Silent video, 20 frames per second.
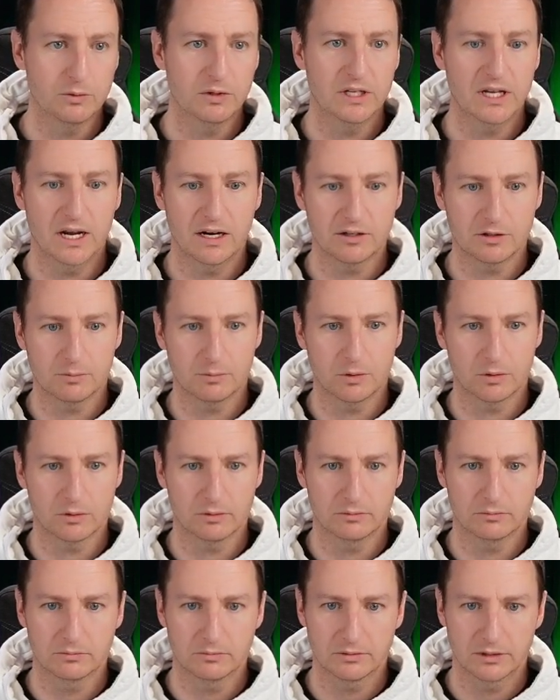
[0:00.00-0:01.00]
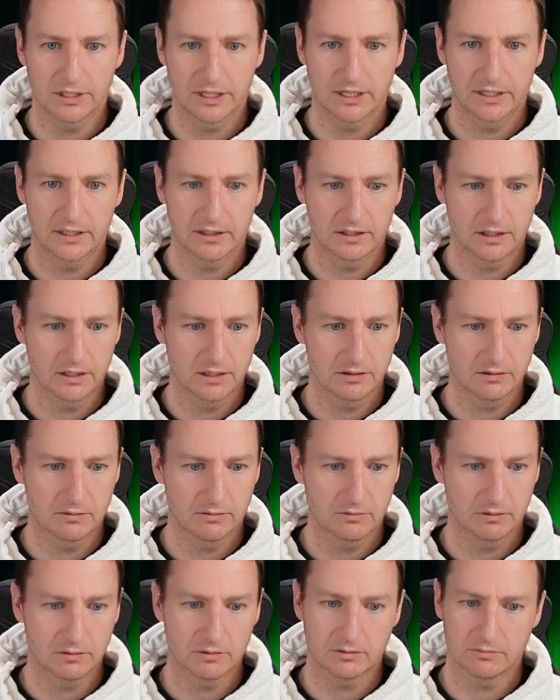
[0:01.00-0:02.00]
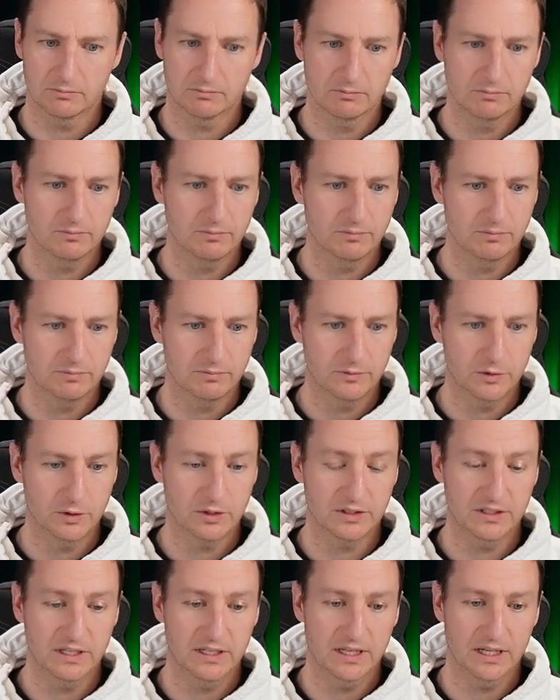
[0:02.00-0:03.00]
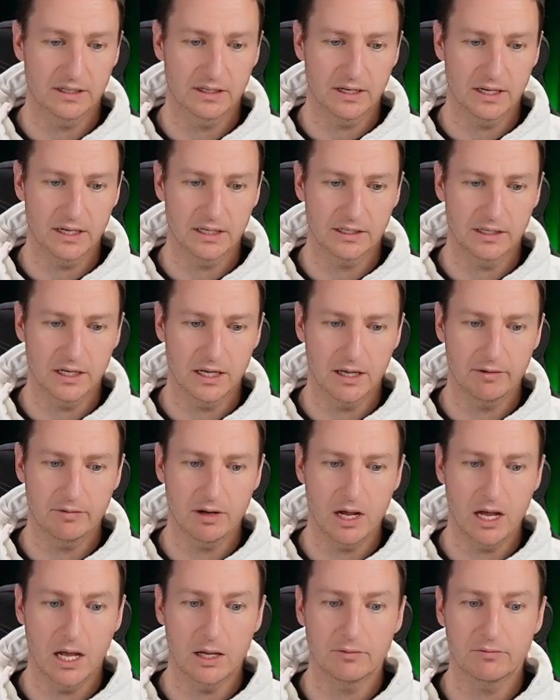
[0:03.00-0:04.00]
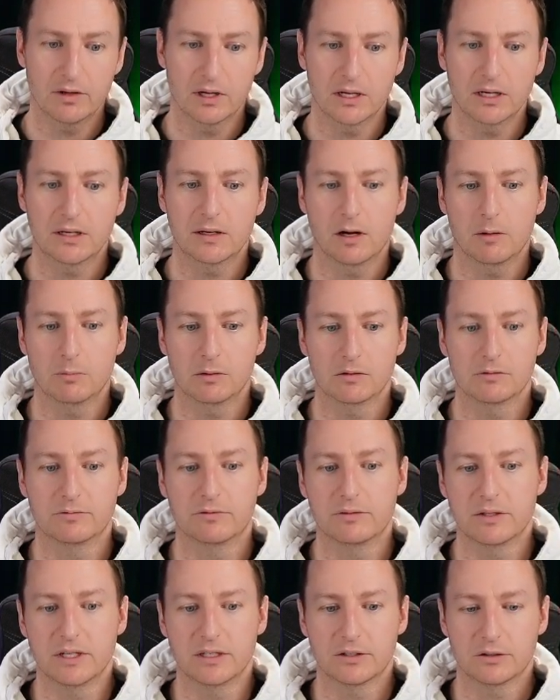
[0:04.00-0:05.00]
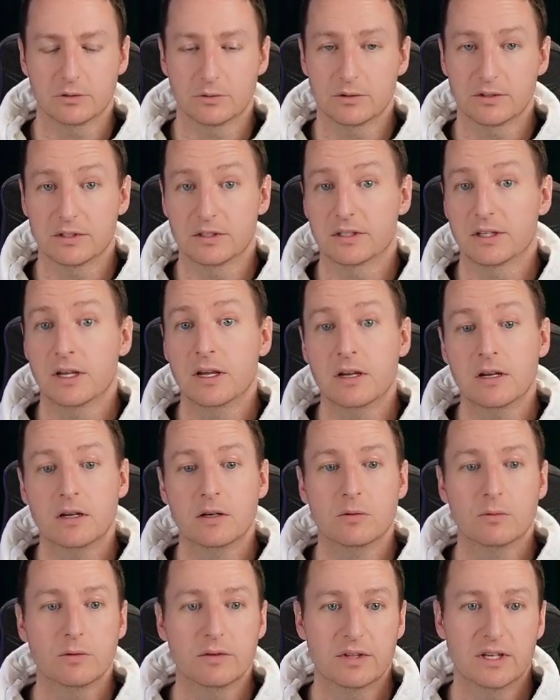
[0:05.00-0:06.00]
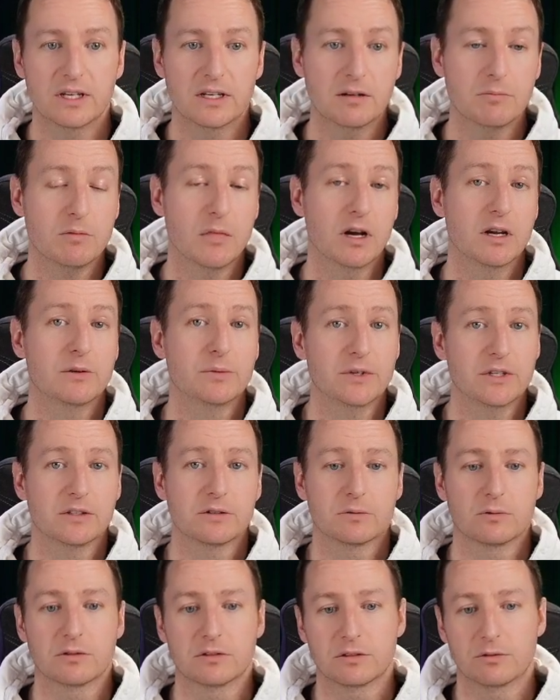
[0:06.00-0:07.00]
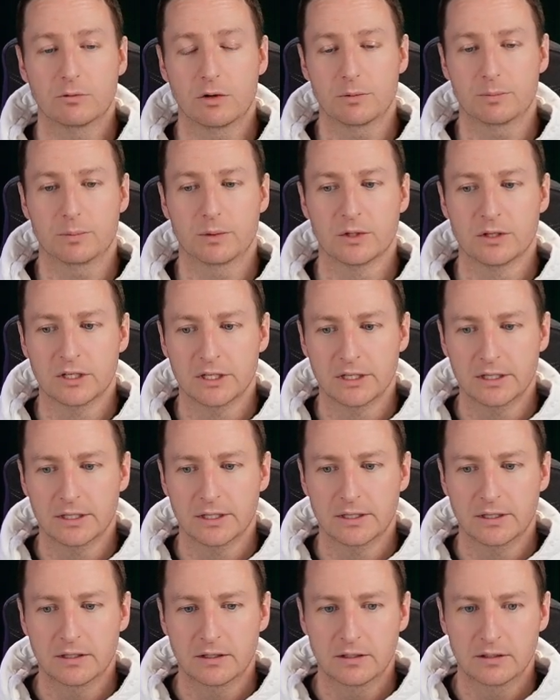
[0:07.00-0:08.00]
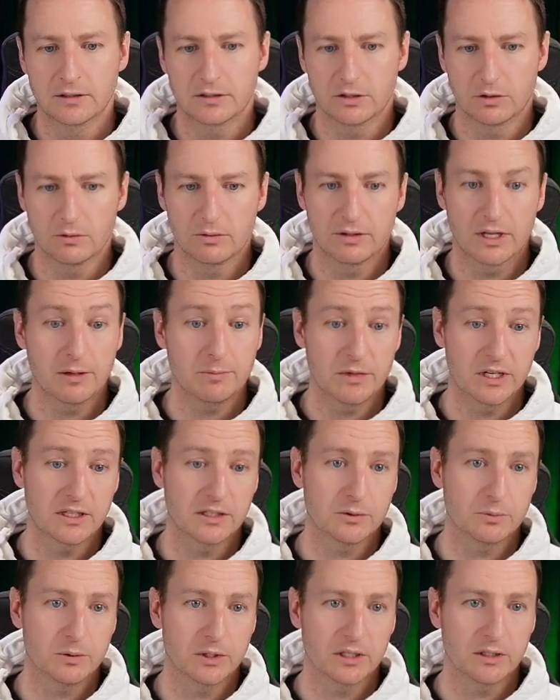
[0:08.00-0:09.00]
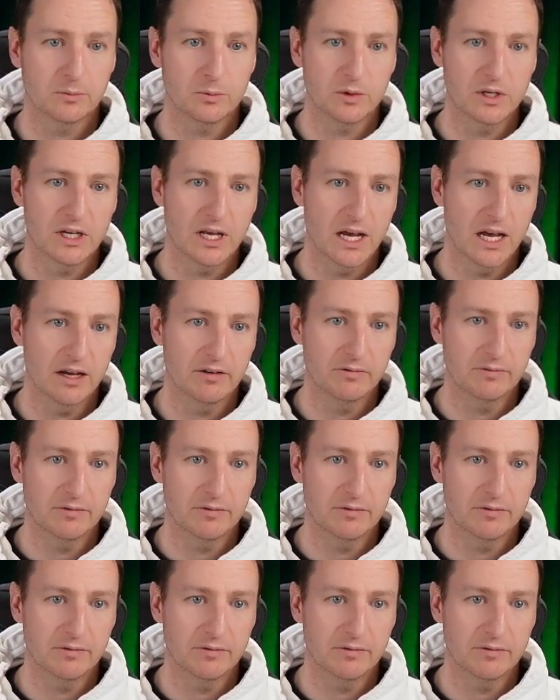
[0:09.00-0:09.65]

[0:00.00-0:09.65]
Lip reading: the Azure portal, and you can see that I now have a couple of resources within my resource group. So that means that we have